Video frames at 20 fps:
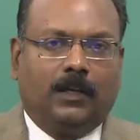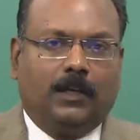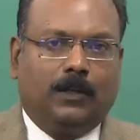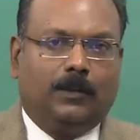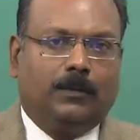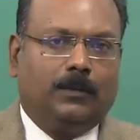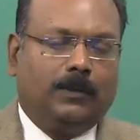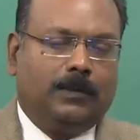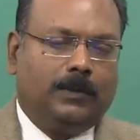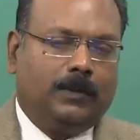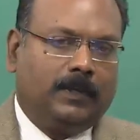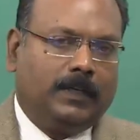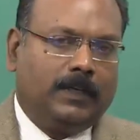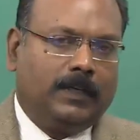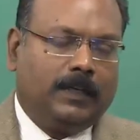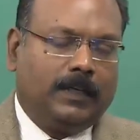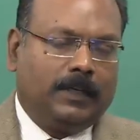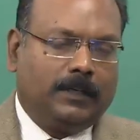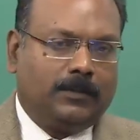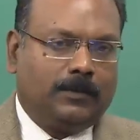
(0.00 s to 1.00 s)
Now,
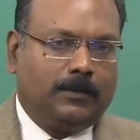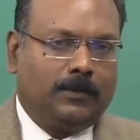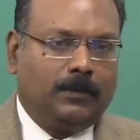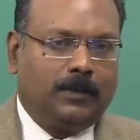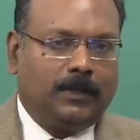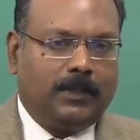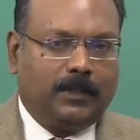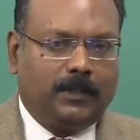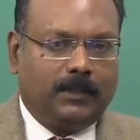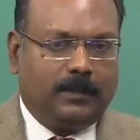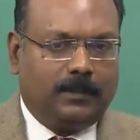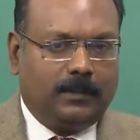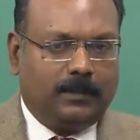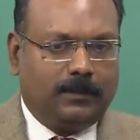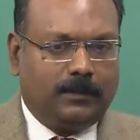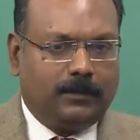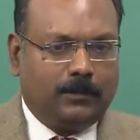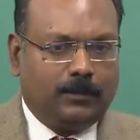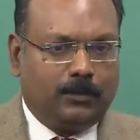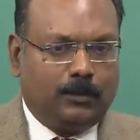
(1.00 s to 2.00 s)
let us look at
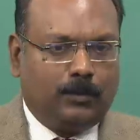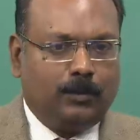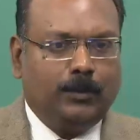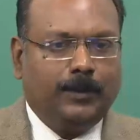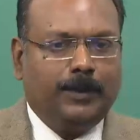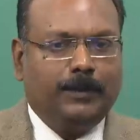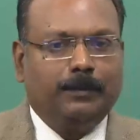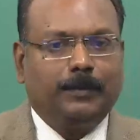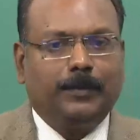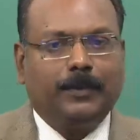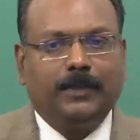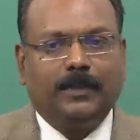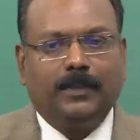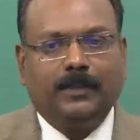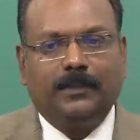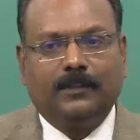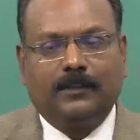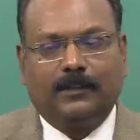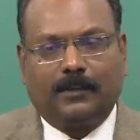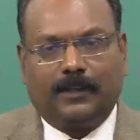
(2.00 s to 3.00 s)
two
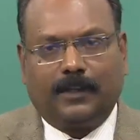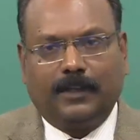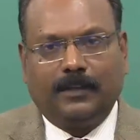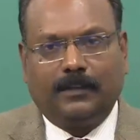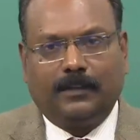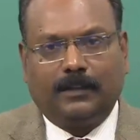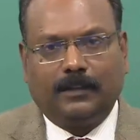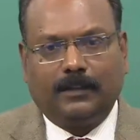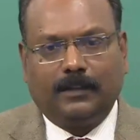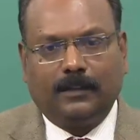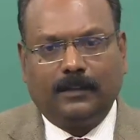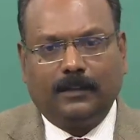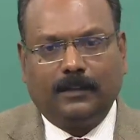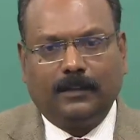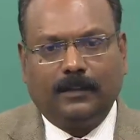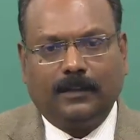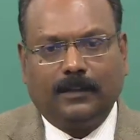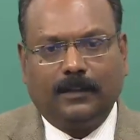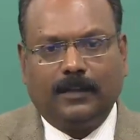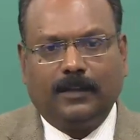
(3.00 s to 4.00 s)
important traits
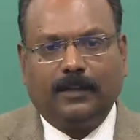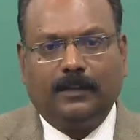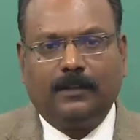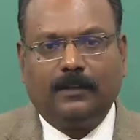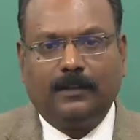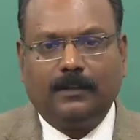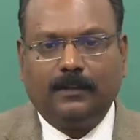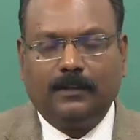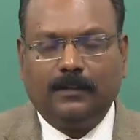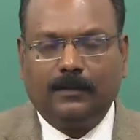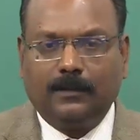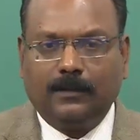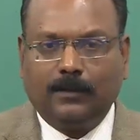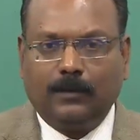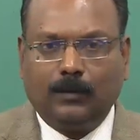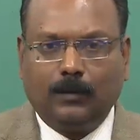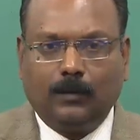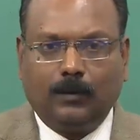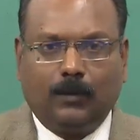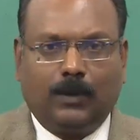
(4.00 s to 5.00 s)
that
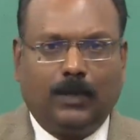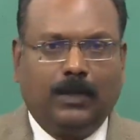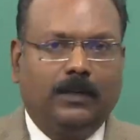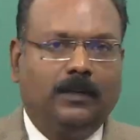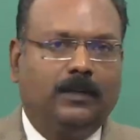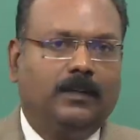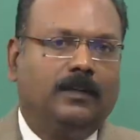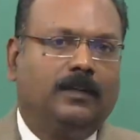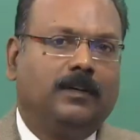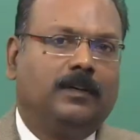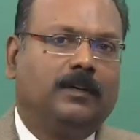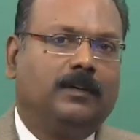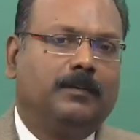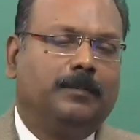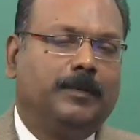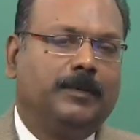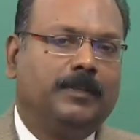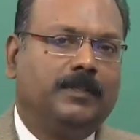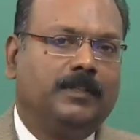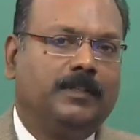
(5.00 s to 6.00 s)
one uh,
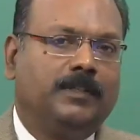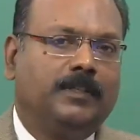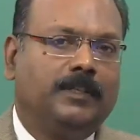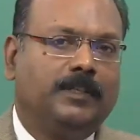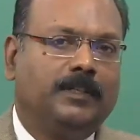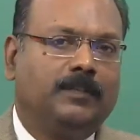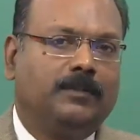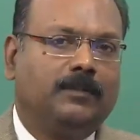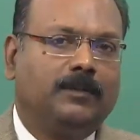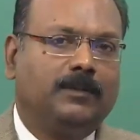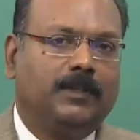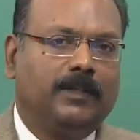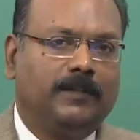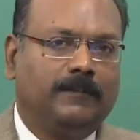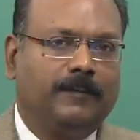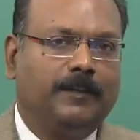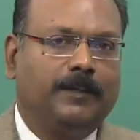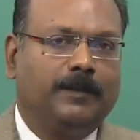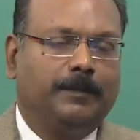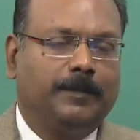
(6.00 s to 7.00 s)
person needs to
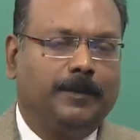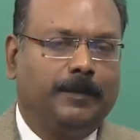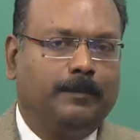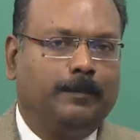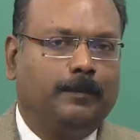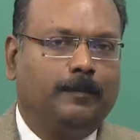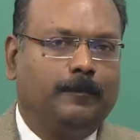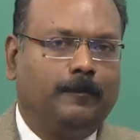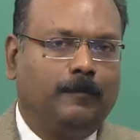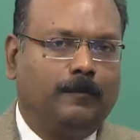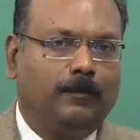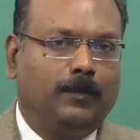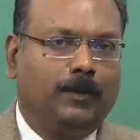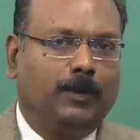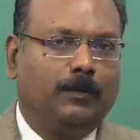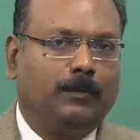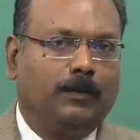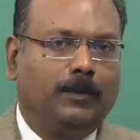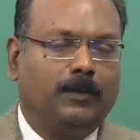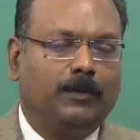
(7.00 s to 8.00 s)
develop if
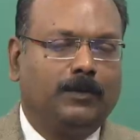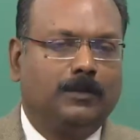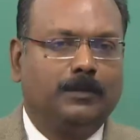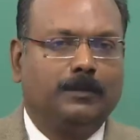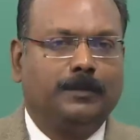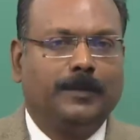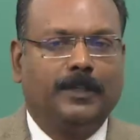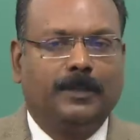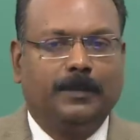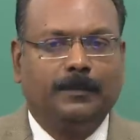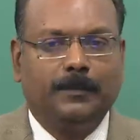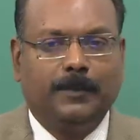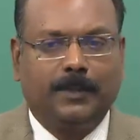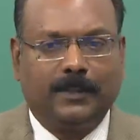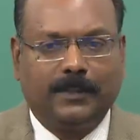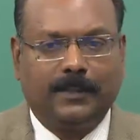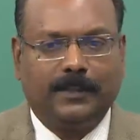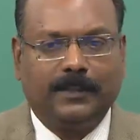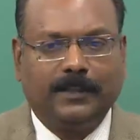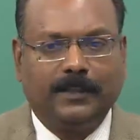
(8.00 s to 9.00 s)
one wants to become
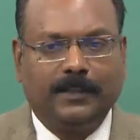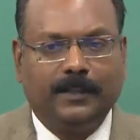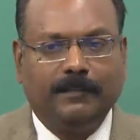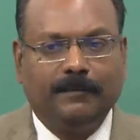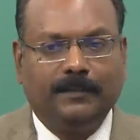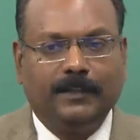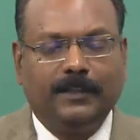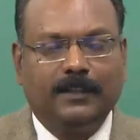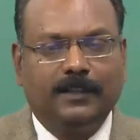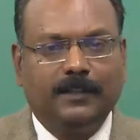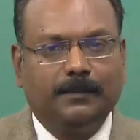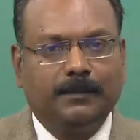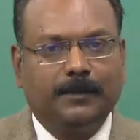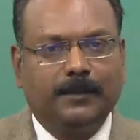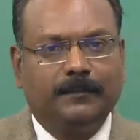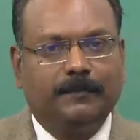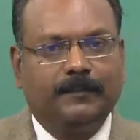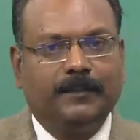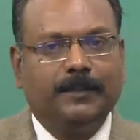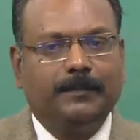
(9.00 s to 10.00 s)
attractive in
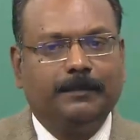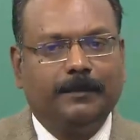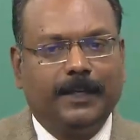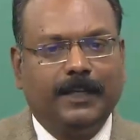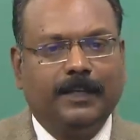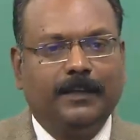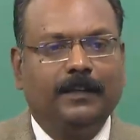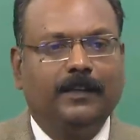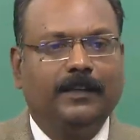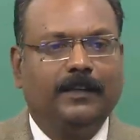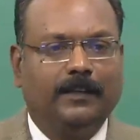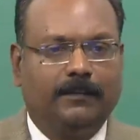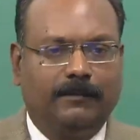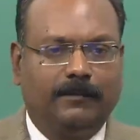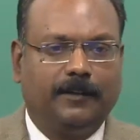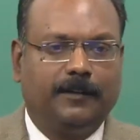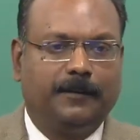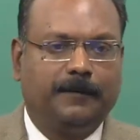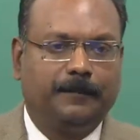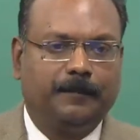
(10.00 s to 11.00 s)
terms of the mental
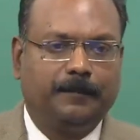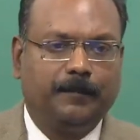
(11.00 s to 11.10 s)
level.